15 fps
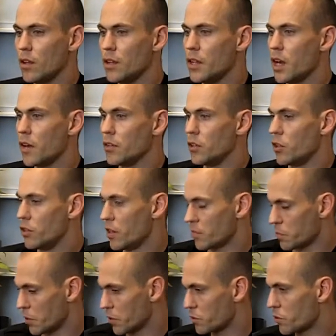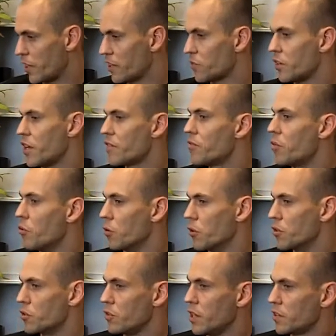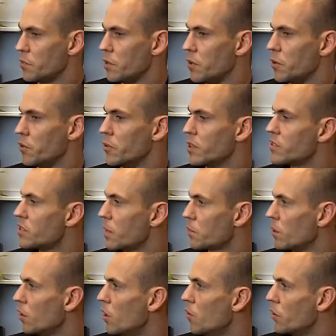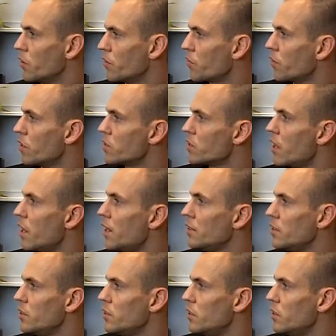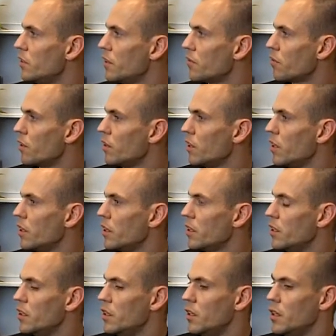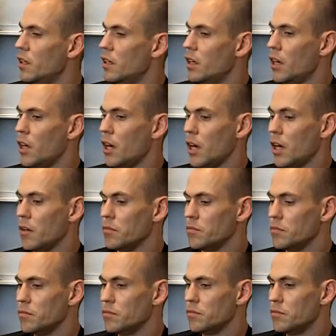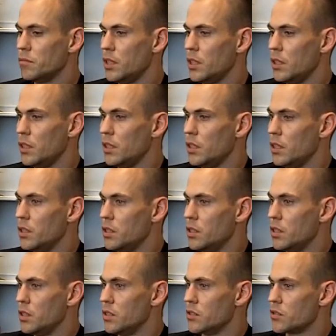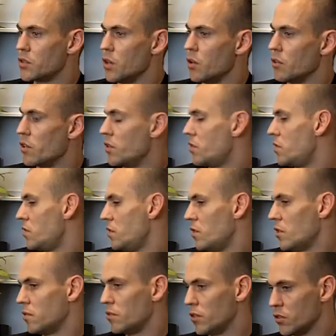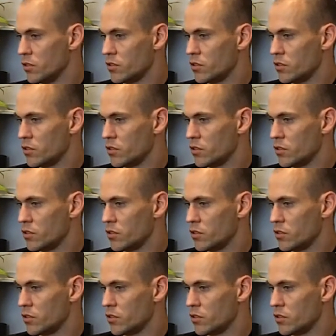And then, you know, you have to be able to transfer that forward, so you have to be able to accept the load on the front side, you know, on that front leg. And so there's, you know,